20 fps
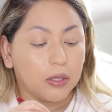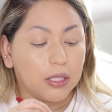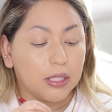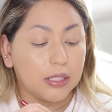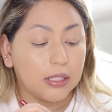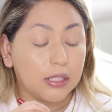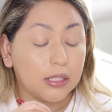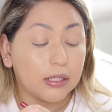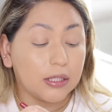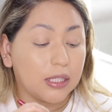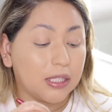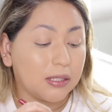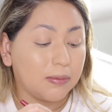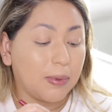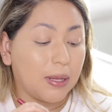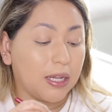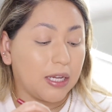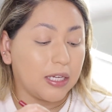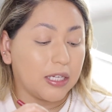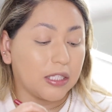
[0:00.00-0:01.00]
This
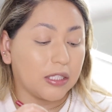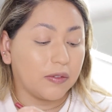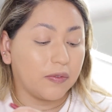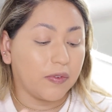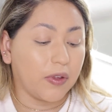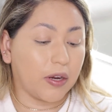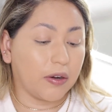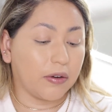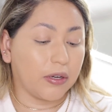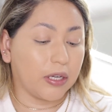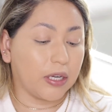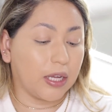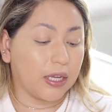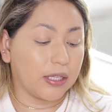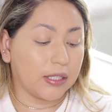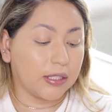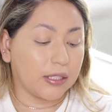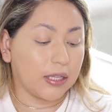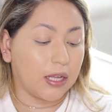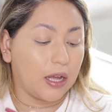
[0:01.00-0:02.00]
palette is very
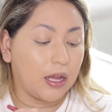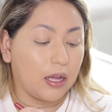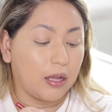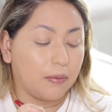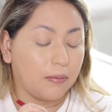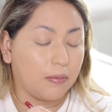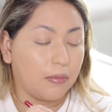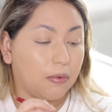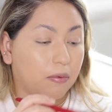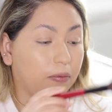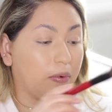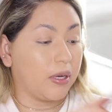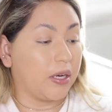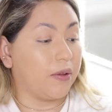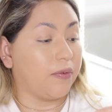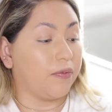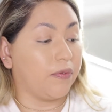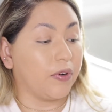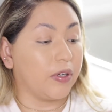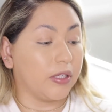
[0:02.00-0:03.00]
nice. When
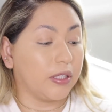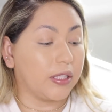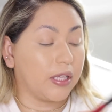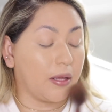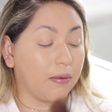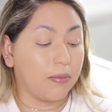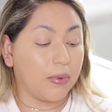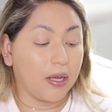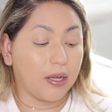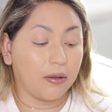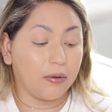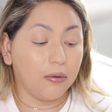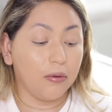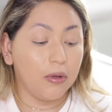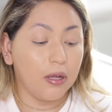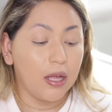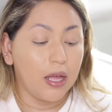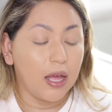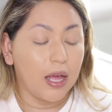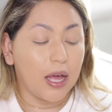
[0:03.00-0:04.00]
it first came
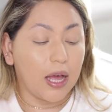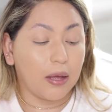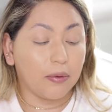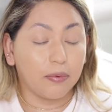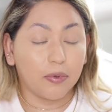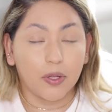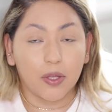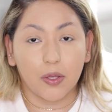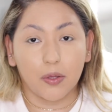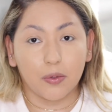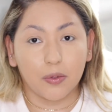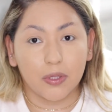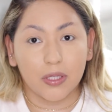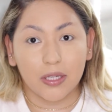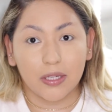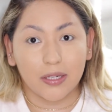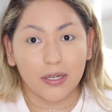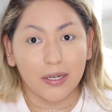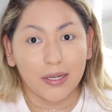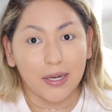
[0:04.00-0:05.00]
out, I would use
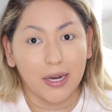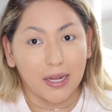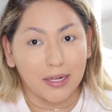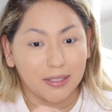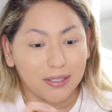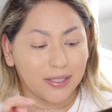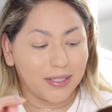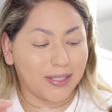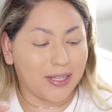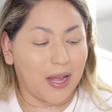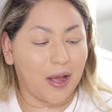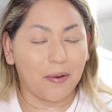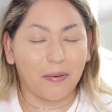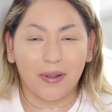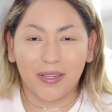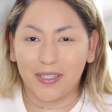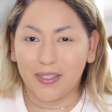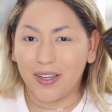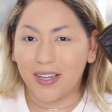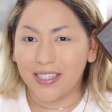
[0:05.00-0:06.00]
it non-stop.
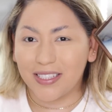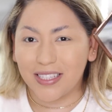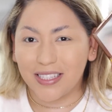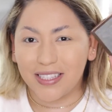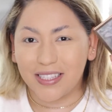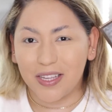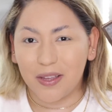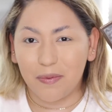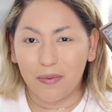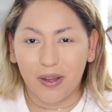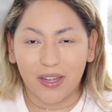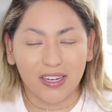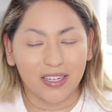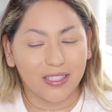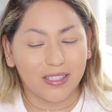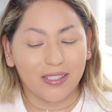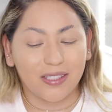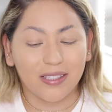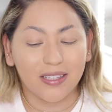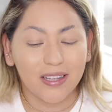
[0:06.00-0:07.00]
As you guys can see, mine
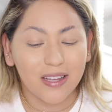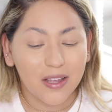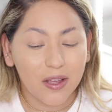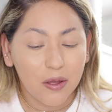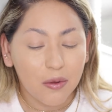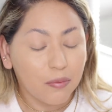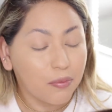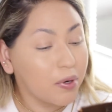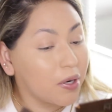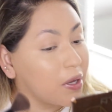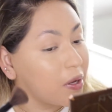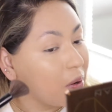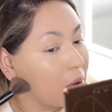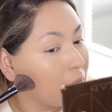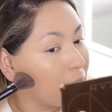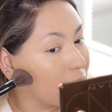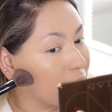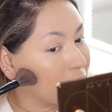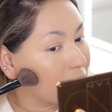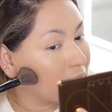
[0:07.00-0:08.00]
is pretty
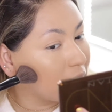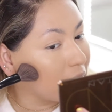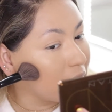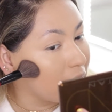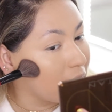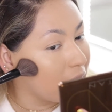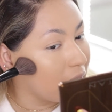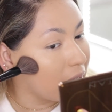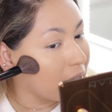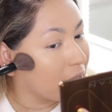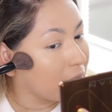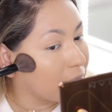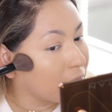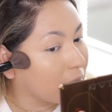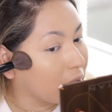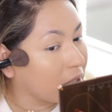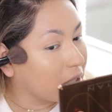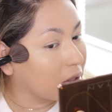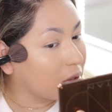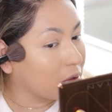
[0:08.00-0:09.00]
old and I
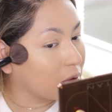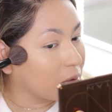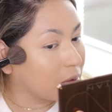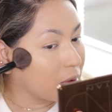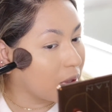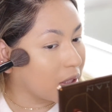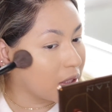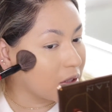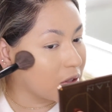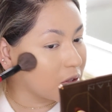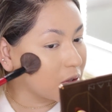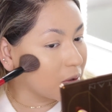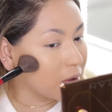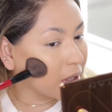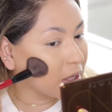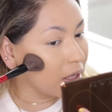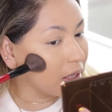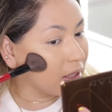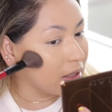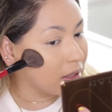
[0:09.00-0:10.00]
really do enjoy
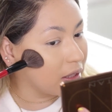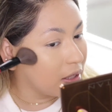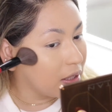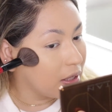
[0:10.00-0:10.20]
it.